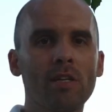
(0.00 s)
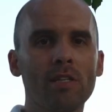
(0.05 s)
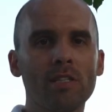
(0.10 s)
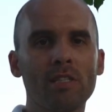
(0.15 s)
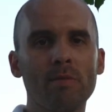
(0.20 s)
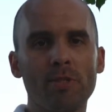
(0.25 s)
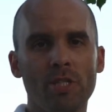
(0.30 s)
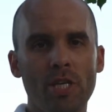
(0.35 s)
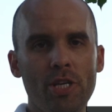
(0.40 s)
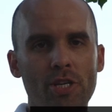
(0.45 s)

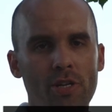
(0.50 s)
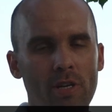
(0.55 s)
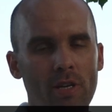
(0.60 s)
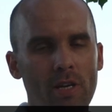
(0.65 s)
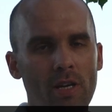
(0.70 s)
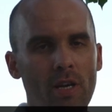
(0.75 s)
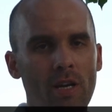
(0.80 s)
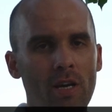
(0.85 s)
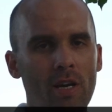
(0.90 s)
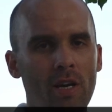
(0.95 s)
customization.
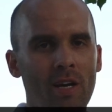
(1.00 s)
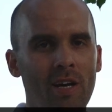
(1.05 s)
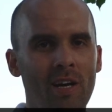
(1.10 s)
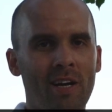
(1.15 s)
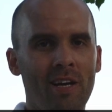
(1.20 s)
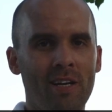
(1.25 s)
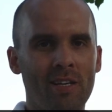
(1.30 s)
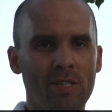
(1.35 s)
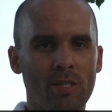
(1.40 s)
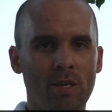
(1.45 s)

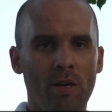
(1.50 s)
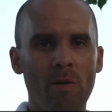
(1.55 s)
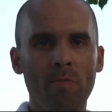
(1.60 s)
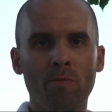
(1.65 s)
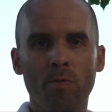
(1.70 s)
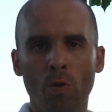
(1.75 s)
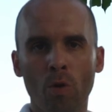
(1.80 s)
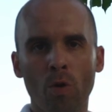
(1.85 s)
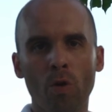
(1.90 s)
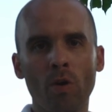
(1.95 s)
So
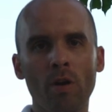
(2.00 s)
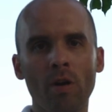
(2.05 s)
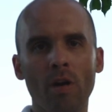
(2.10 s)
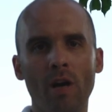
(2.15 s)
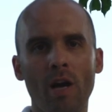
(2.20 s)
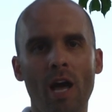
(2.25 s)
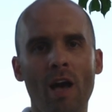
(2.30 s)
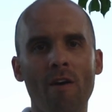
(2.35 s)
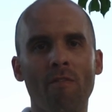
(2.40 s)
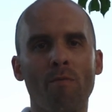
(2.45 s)
M4
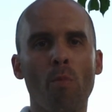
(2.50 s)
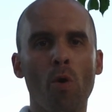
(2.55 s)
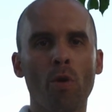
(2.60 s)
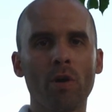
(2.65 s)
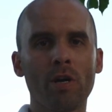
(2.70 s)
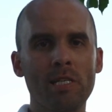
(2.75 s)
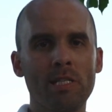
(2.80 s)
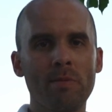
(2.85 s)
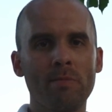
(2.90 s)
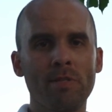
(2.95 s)
have more
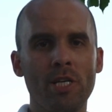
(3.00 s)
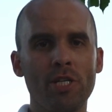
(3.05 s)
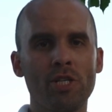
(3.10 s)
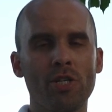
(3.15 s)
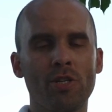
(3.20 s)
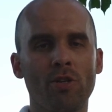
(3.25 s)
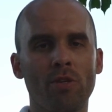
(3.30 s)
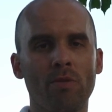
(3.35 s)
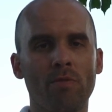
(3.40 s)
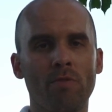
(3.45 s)

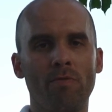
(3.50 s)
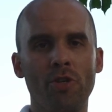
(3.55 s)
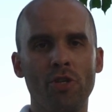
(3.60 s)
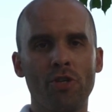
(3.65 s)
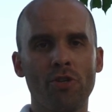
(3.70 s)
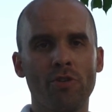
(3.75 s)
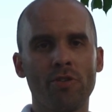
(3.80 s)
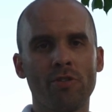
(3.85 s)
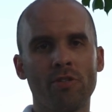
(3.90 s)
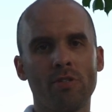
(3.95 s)
customization
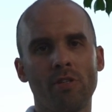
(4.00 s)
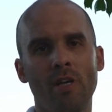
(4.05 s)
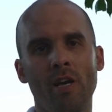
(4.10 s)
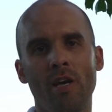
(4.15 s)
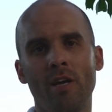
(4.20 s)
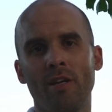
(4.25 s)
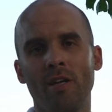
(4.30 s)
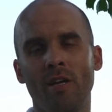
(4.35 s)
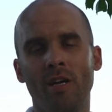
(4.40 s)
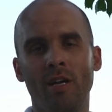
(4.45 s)
features
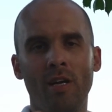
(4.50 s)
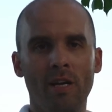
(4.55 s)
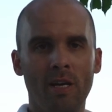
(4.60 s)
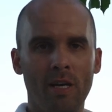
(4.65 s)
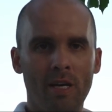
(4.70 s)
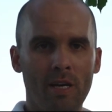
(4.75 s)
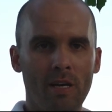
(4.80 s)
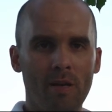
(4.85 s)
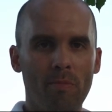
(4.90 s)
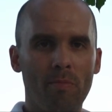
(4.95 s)
than
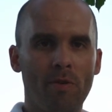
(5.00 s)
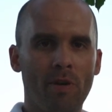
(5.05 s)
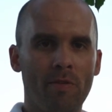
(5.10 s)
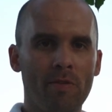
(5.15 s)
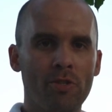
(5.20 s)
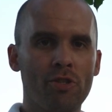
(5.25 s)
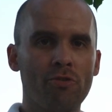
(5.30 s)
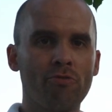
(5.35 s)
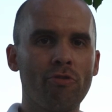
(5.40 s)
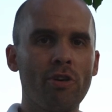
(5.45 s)

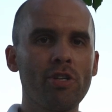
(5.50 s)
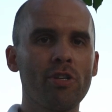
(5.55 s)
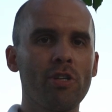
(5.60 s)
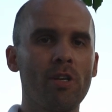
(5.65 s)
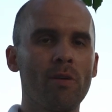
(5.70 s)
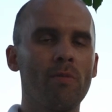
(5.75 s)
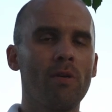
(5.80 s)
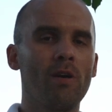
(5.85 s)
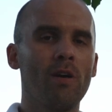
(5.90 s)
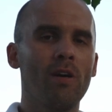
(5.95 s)
previous
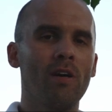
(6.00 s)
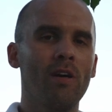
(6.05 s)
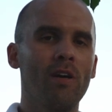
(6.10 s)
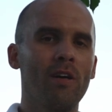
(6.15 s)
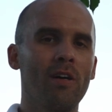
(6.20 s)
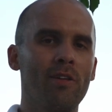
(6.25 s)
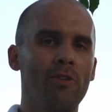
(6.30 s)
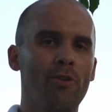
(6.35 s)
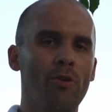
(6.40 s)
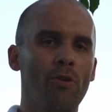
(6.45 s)
generation,
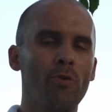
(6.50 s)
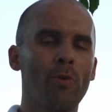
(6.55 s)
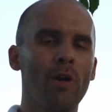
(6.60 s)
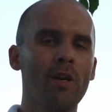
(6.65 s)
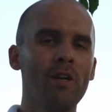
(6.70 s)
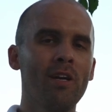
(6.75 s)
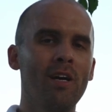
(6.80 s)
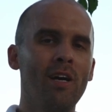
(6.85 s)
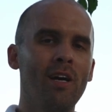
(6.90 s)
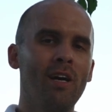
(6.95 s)
third
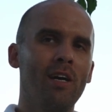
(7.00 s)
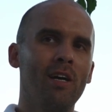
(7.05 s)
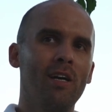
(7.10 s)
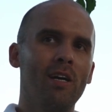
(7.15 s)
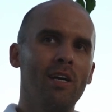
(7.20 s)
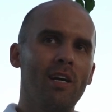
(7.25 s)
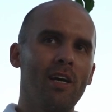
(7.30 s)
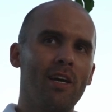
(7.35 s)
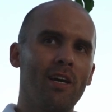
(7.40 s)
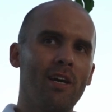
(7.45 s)
one.
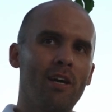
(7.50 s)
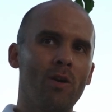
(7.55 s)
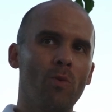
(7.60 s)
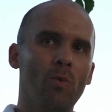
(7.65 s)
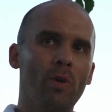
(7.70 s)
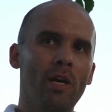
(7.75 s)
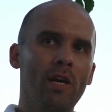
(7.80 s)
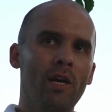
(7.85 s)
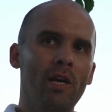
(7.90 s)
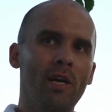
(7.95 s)
Here
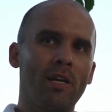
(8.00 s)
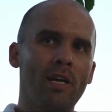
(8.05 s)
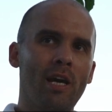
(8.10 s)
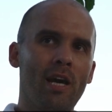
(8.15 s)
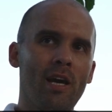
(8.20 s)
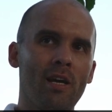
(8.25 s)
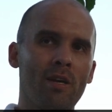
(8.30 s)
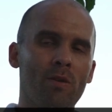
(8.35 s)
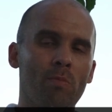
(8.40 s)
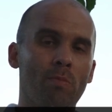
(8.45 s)
we
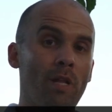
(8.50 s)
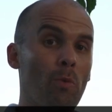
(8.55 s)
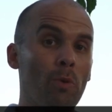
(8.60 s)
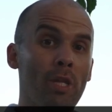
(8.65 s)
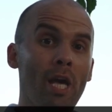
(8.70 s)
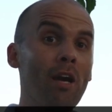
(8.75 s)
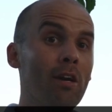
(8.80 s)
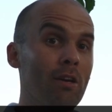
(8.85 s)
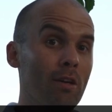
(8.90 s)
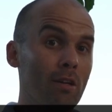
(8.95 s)
can play with
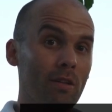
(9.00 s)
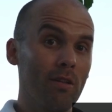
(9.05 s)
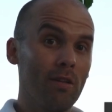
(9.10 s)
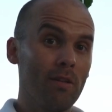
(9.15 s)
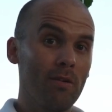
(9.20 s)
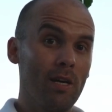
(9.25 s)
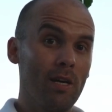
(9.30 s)
angle,